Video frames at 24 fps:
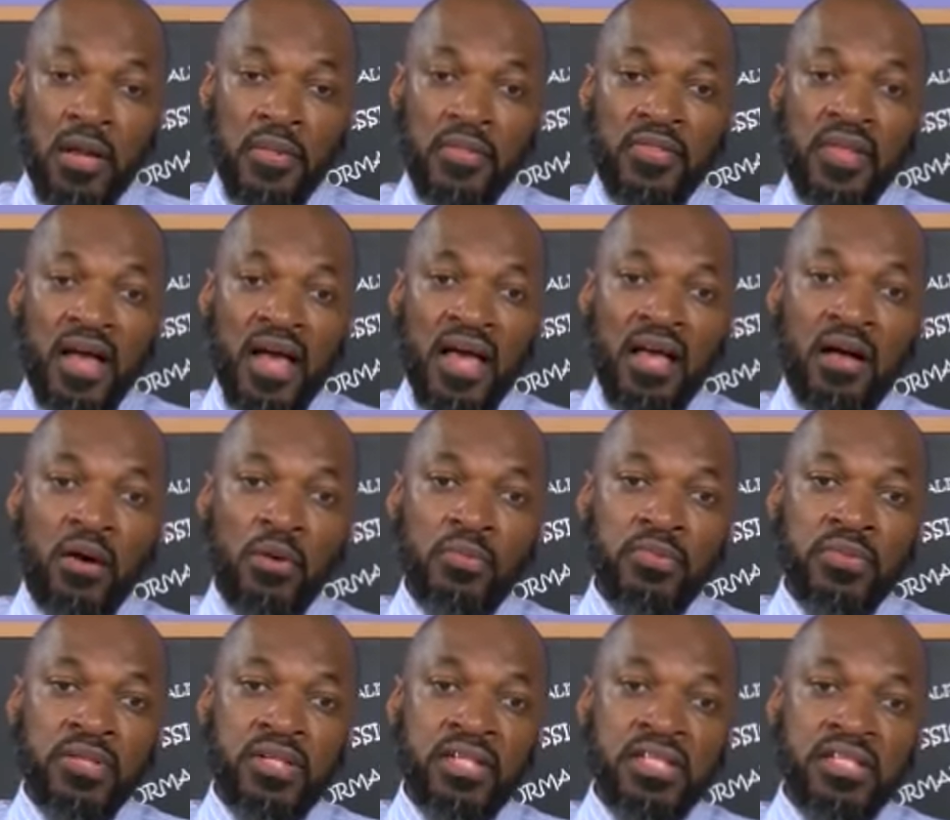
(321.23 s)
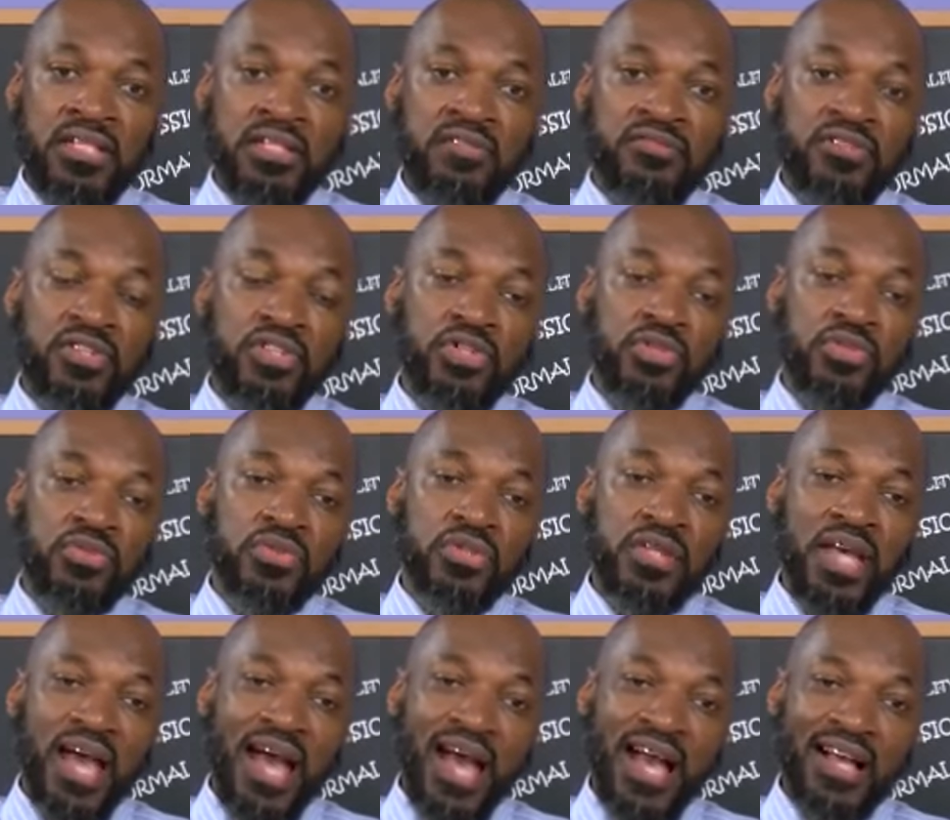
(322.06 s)
that help the individual
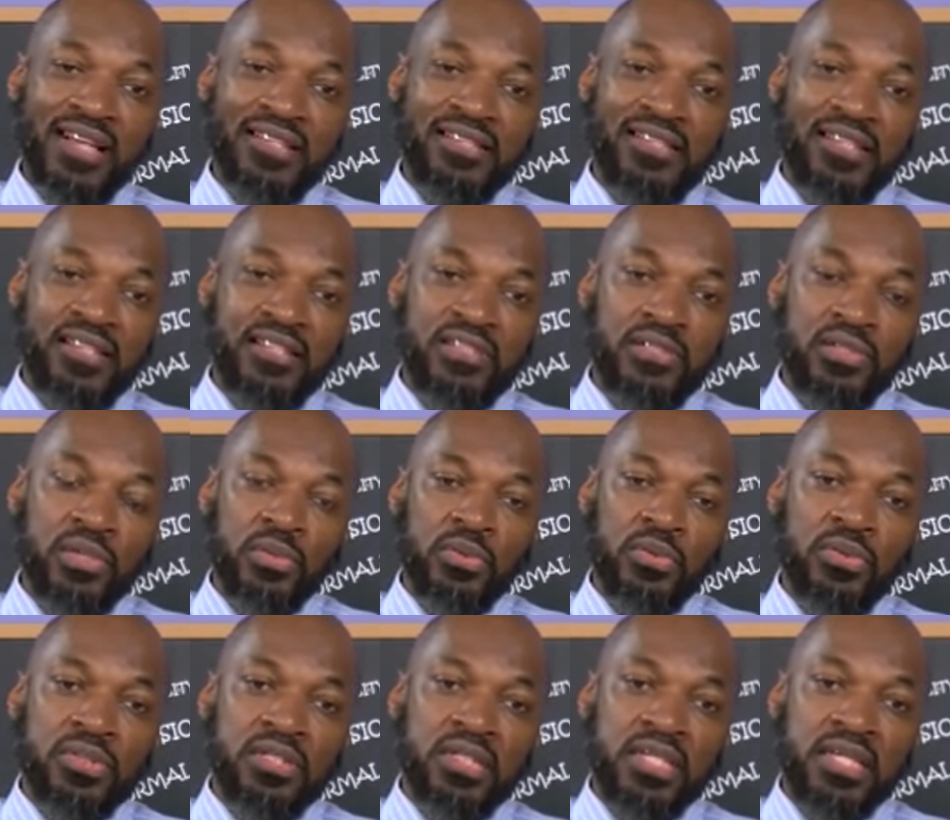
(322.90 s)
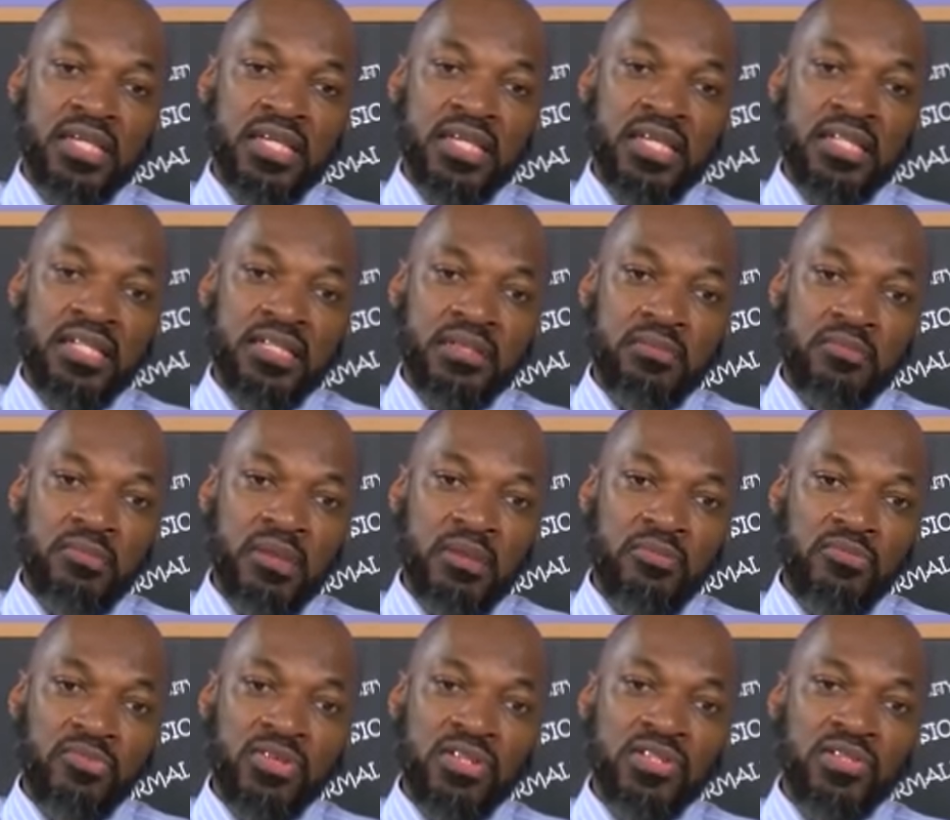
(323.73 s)
to access those hidden
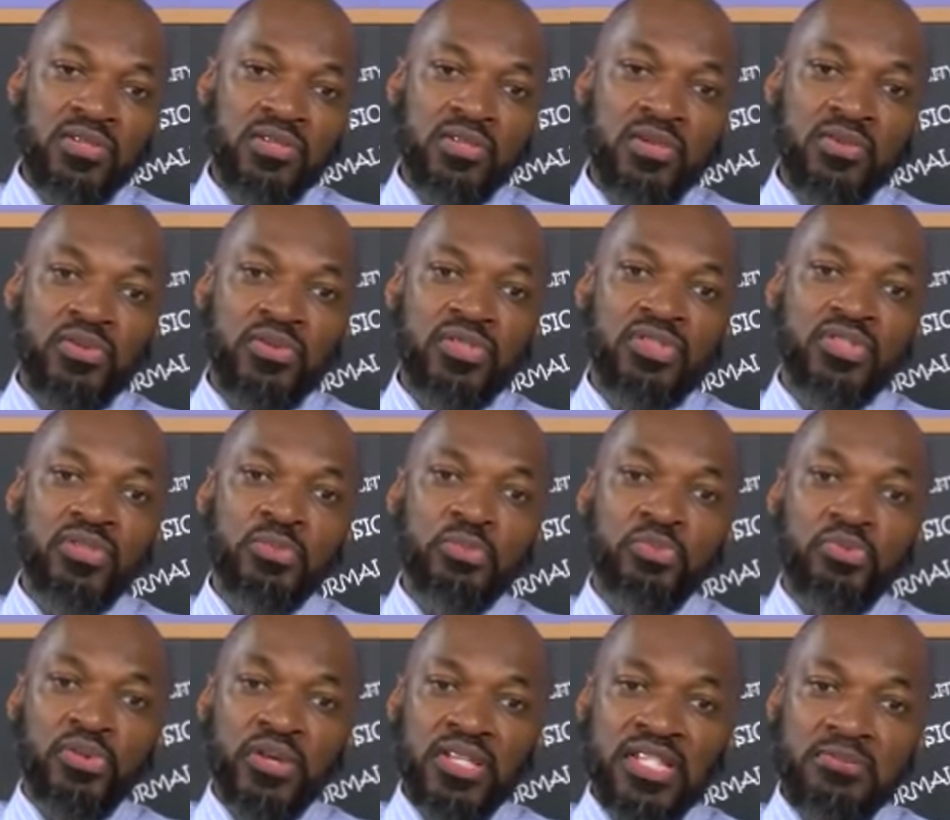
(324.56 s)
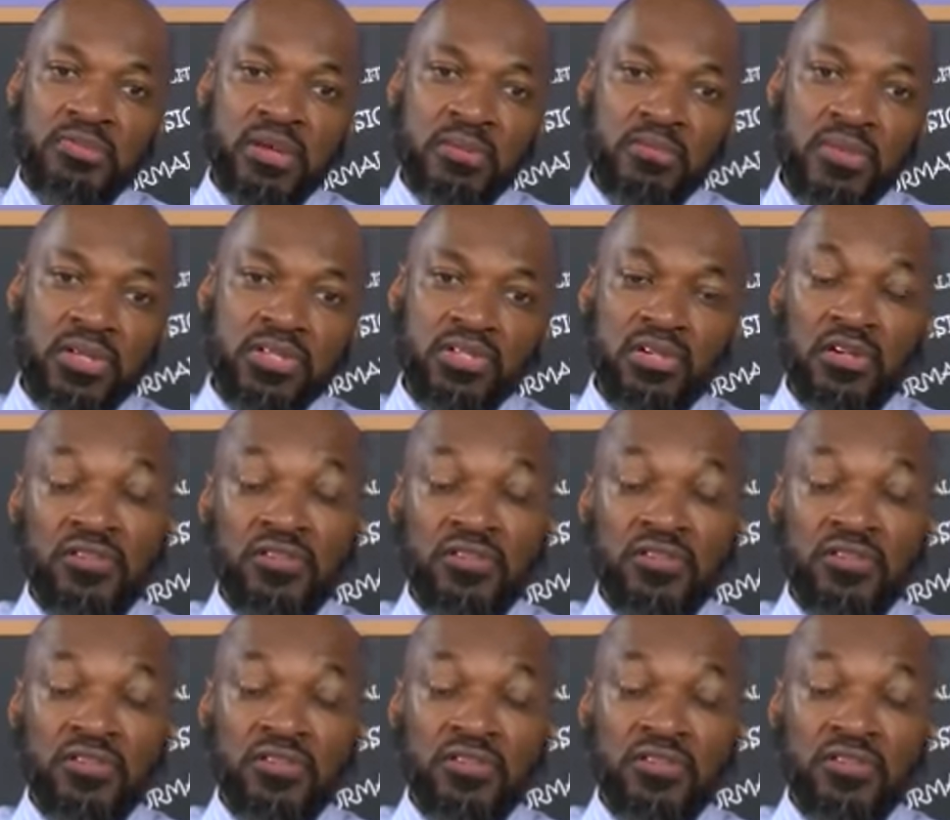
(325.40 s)
memories or those suppressed memories,